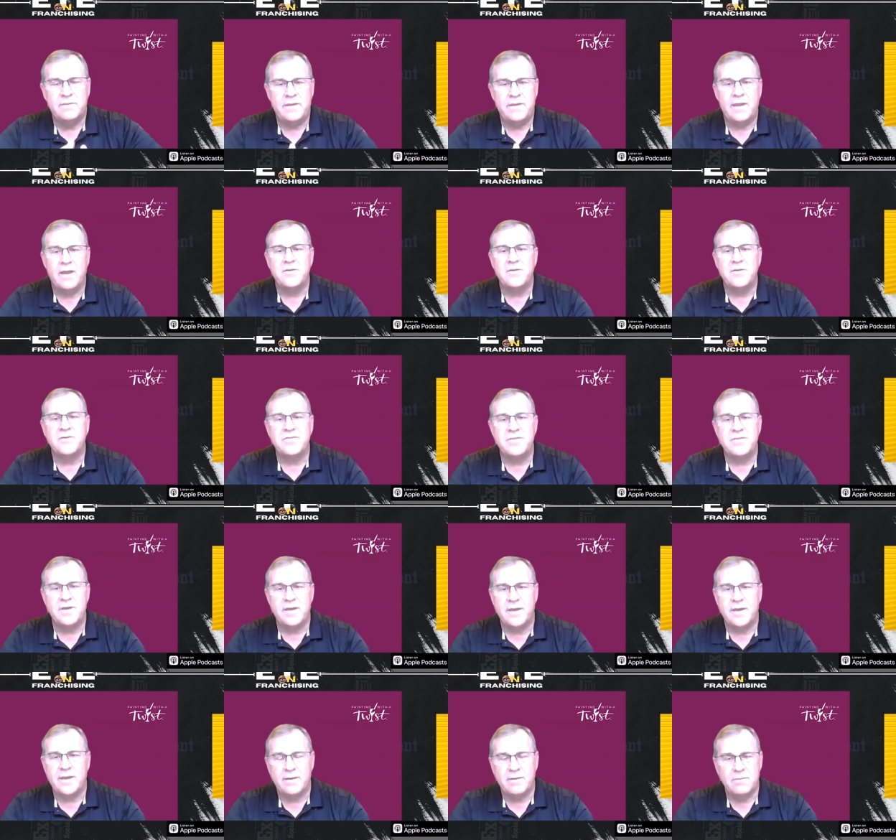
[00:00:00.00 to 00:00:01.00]
the other
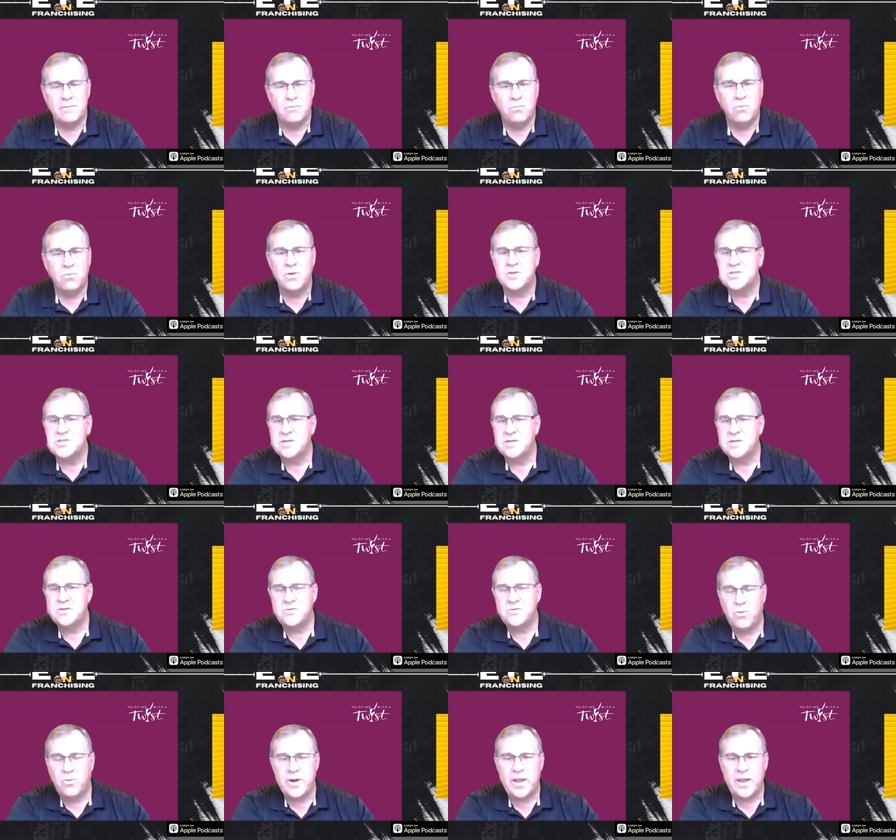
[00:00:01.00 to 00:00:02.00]
thing was
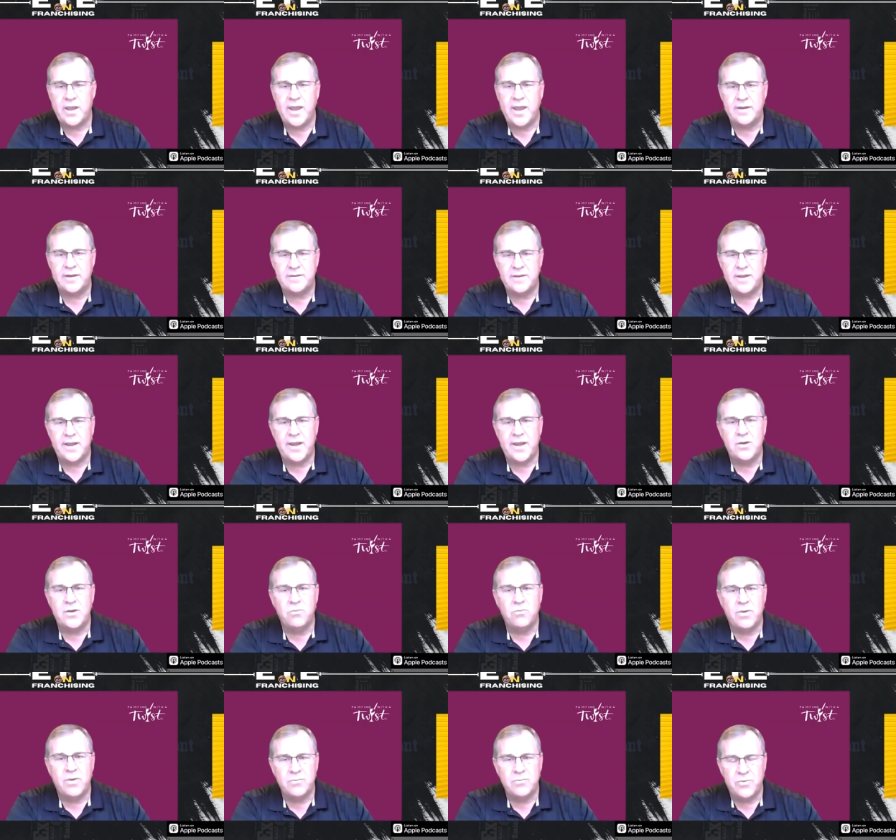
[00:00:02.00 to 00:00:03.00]
in twenty
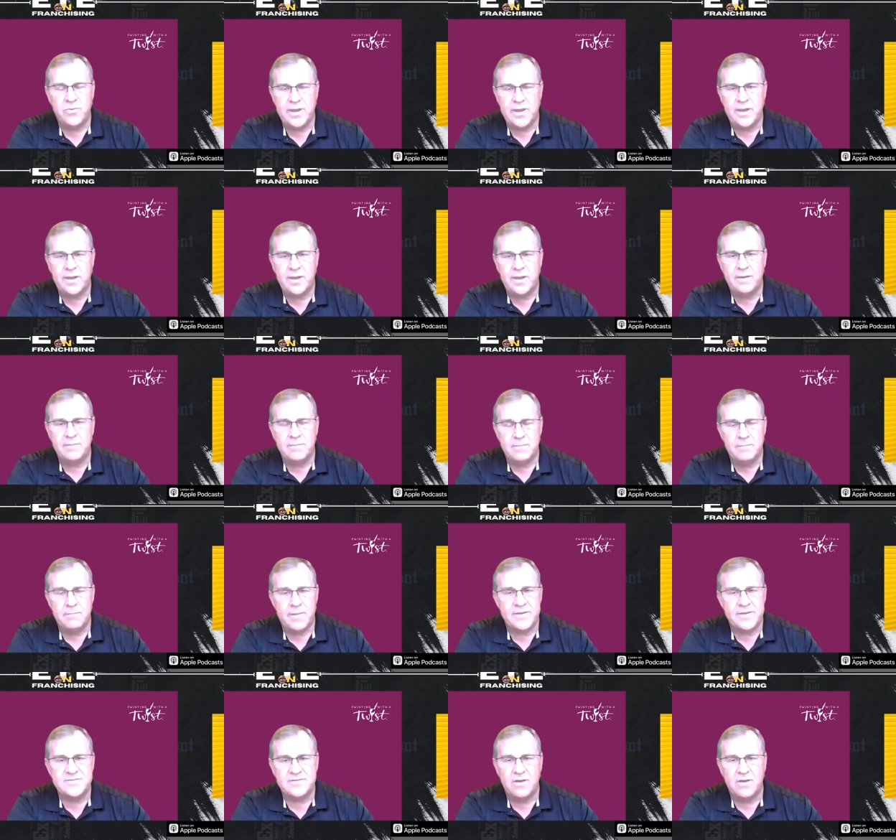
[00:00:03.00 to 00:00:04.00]
eighteen when we,
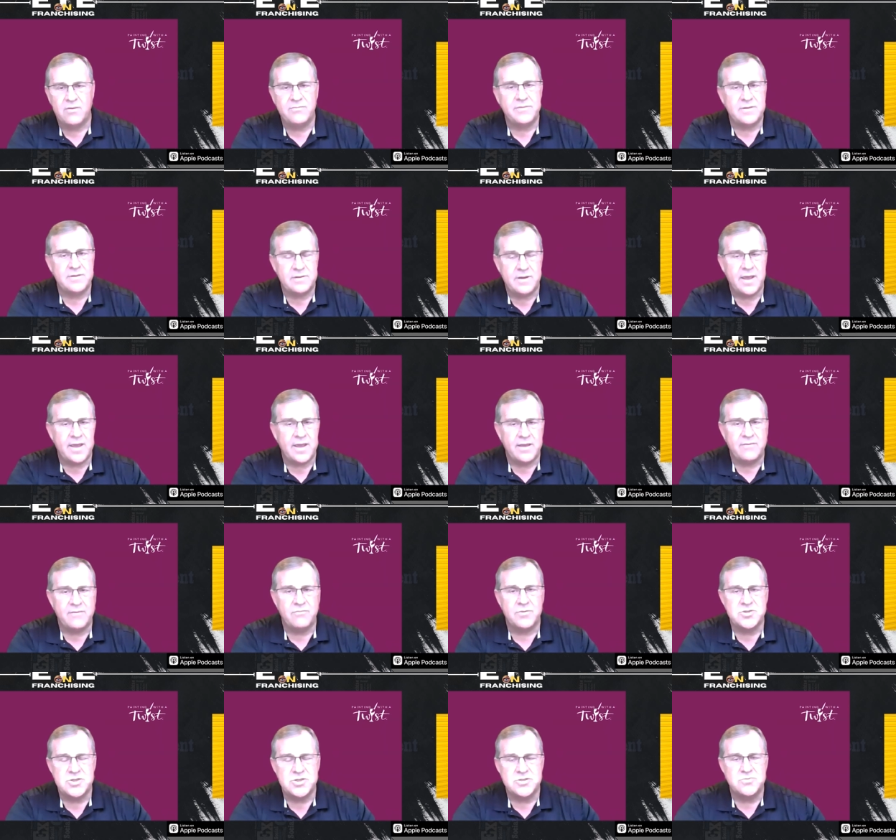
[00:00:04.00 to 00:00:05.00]
myself and
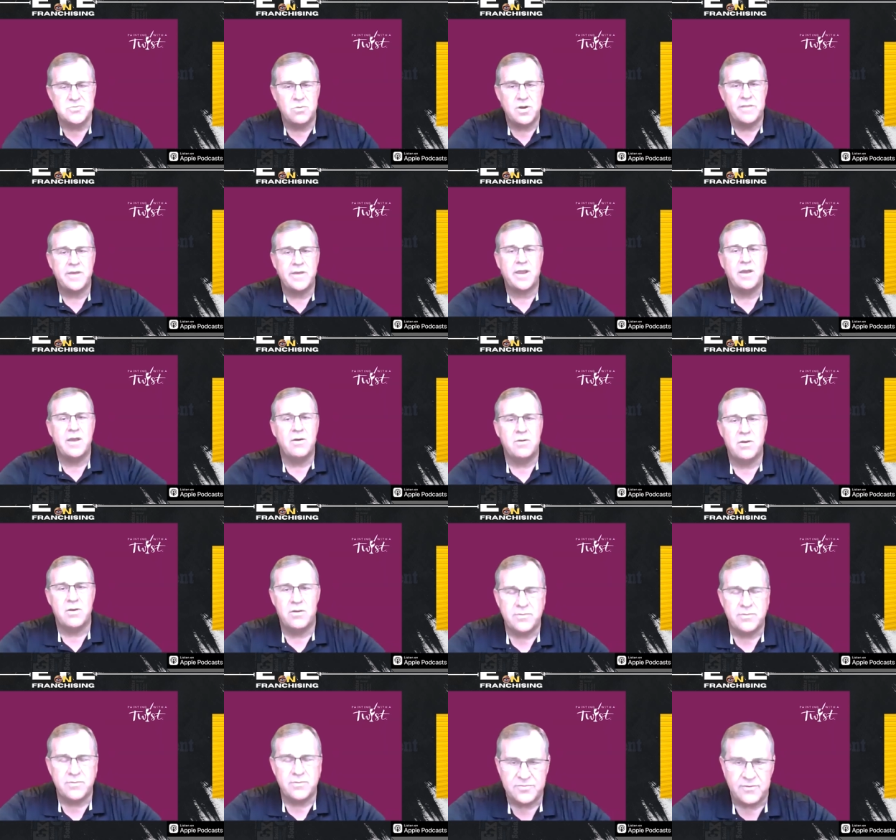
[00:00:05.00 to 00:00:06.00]
Dave, which is one of the
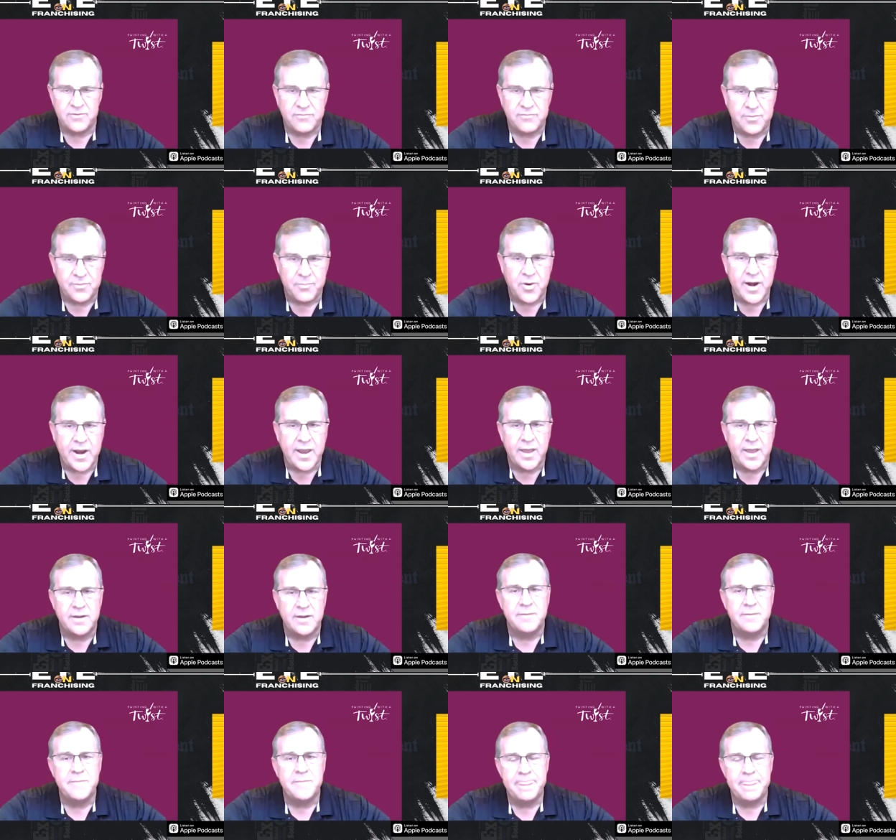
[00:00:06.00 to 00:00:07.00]
co-owners of the
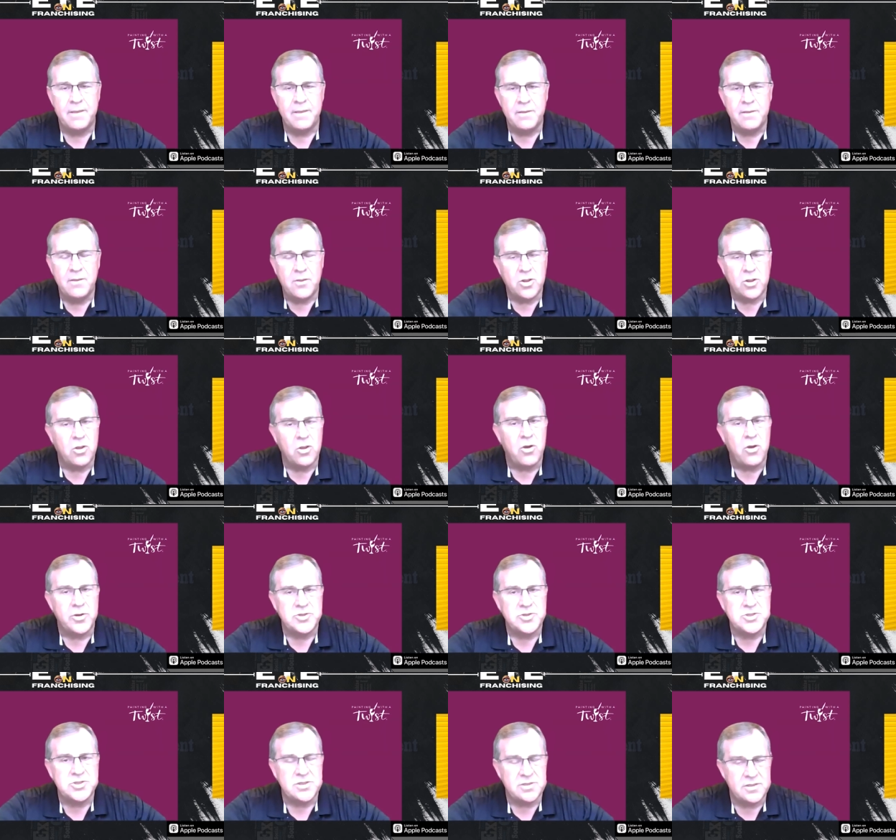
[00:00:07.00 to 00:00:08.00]
brand,
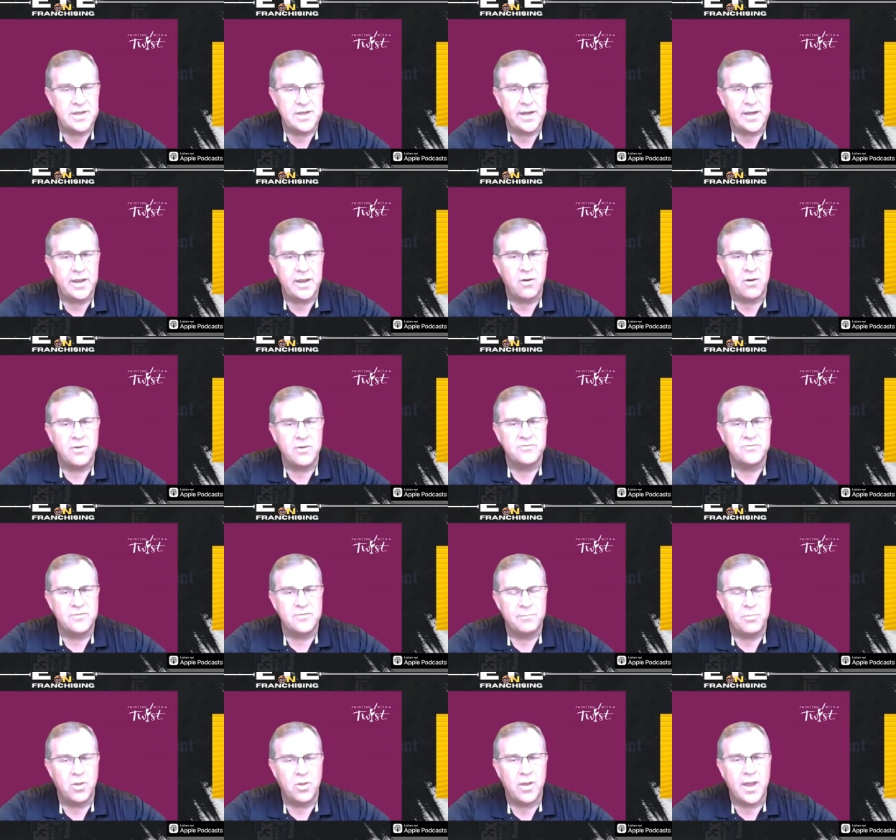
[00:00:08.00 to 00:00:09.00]
launched T D Art
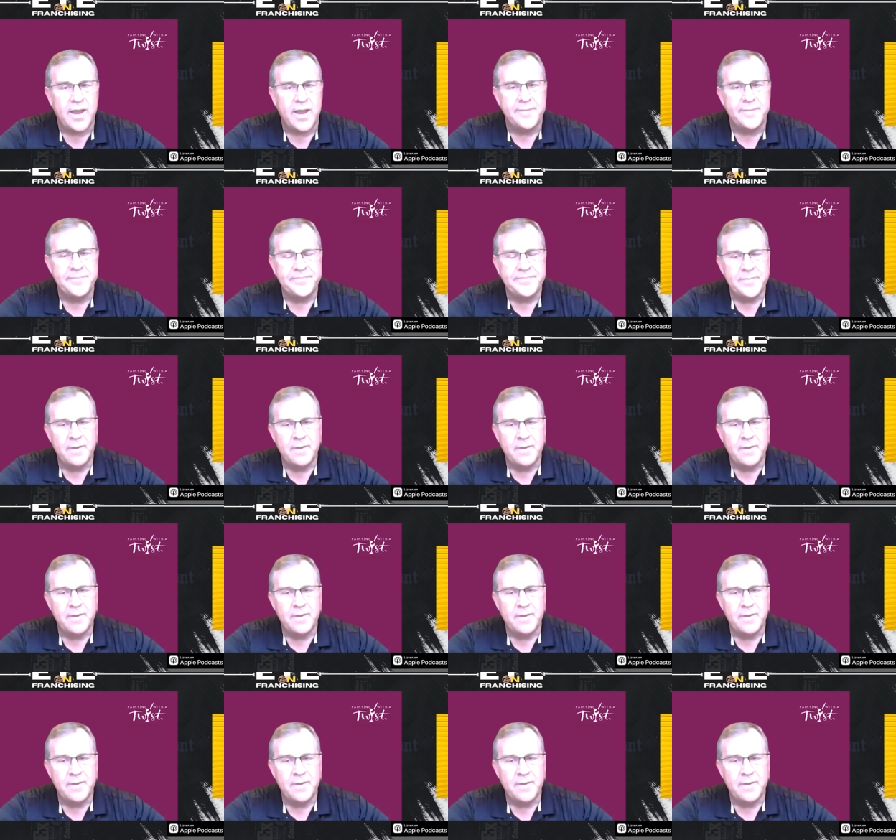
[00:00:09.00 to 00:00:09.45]
Supply.